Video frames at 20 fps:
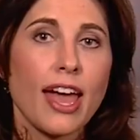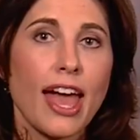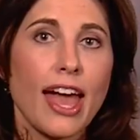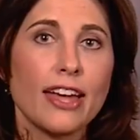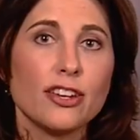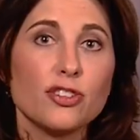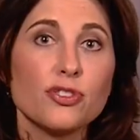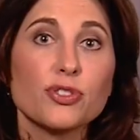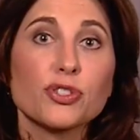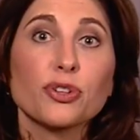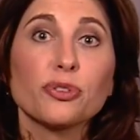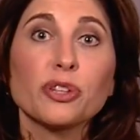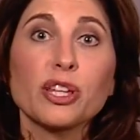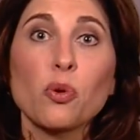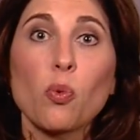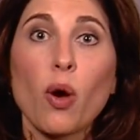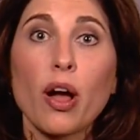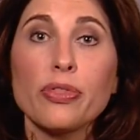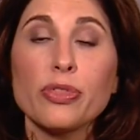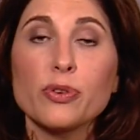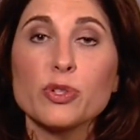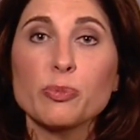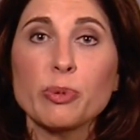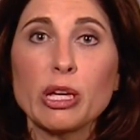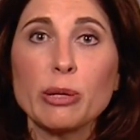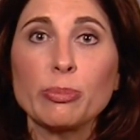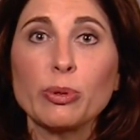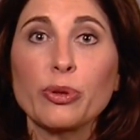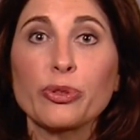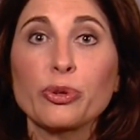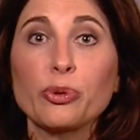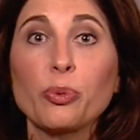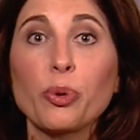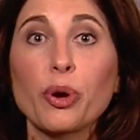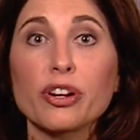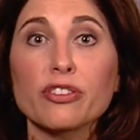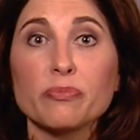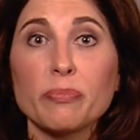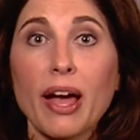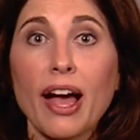And you certainly want those people through
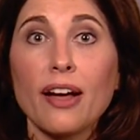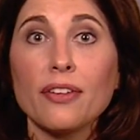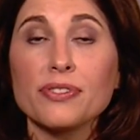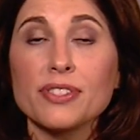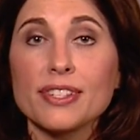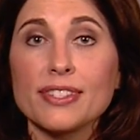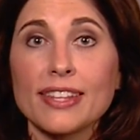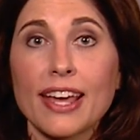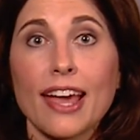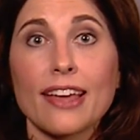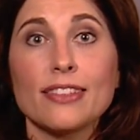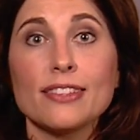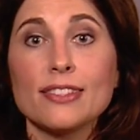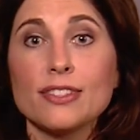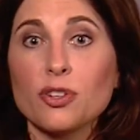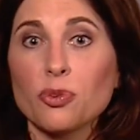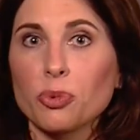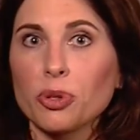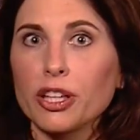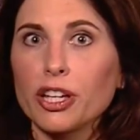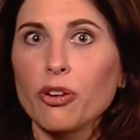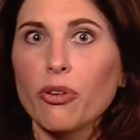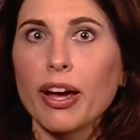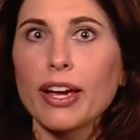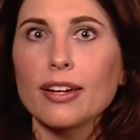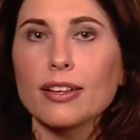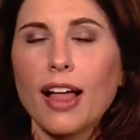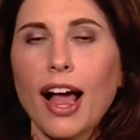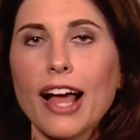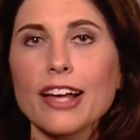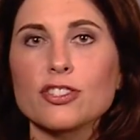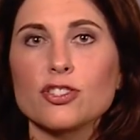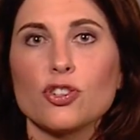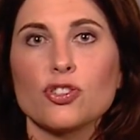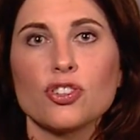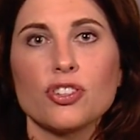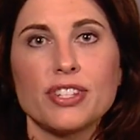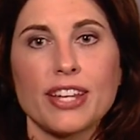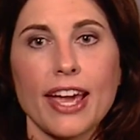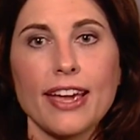word of mouth to say, this is a really great class, you
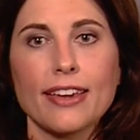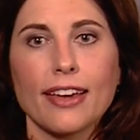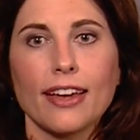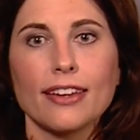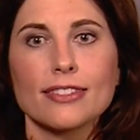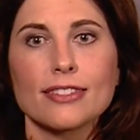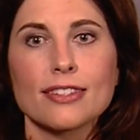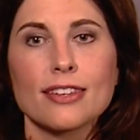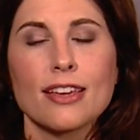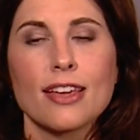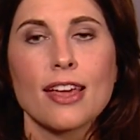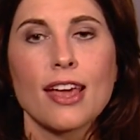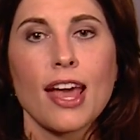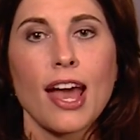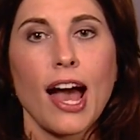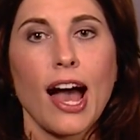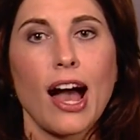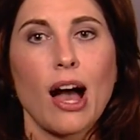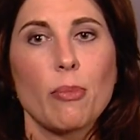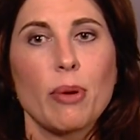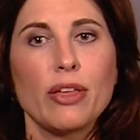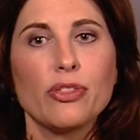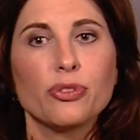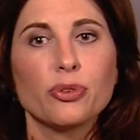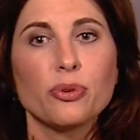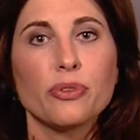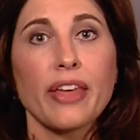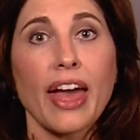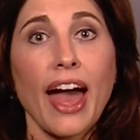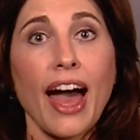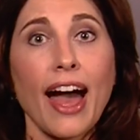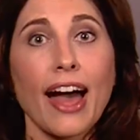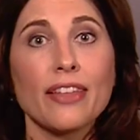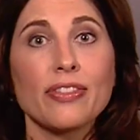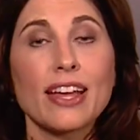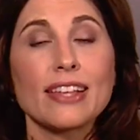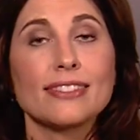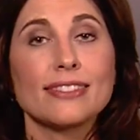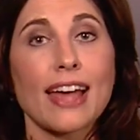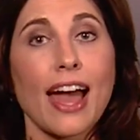should take it. And through
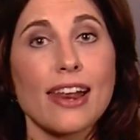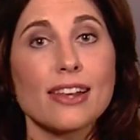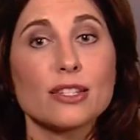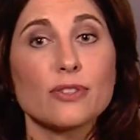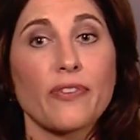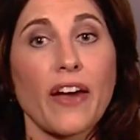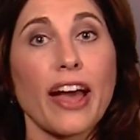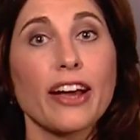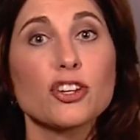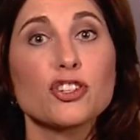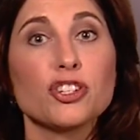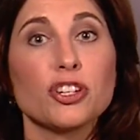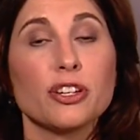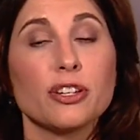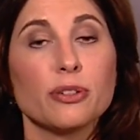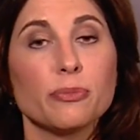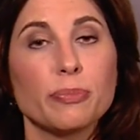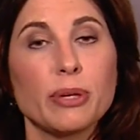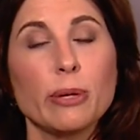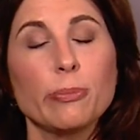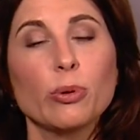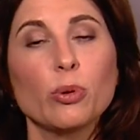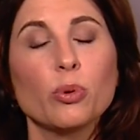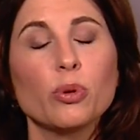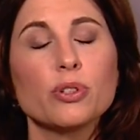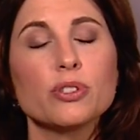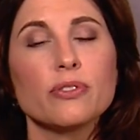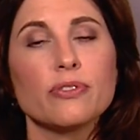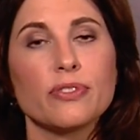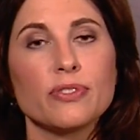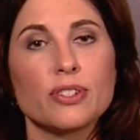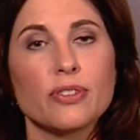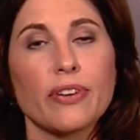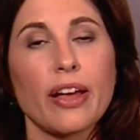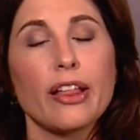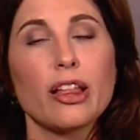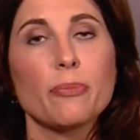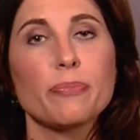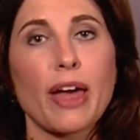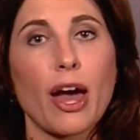that satisfaction, people will
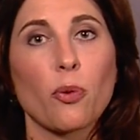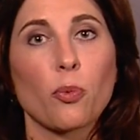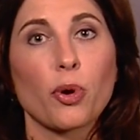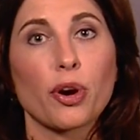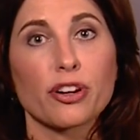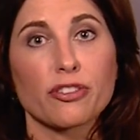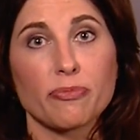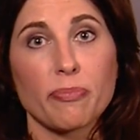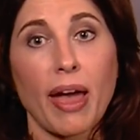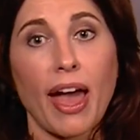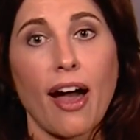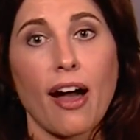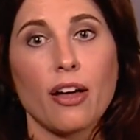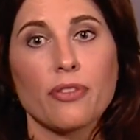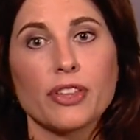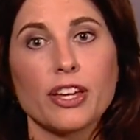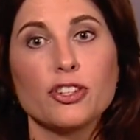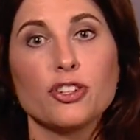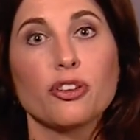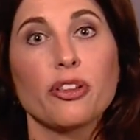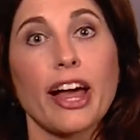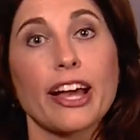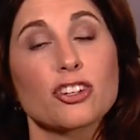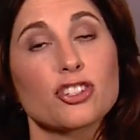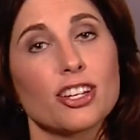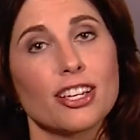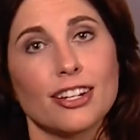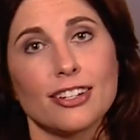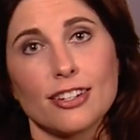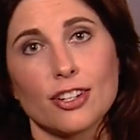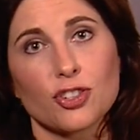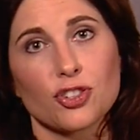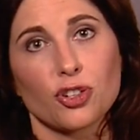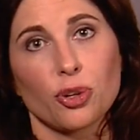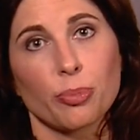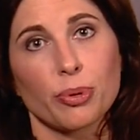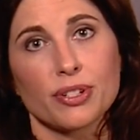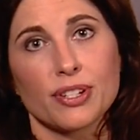develop that word of mouth and you'll actually get additional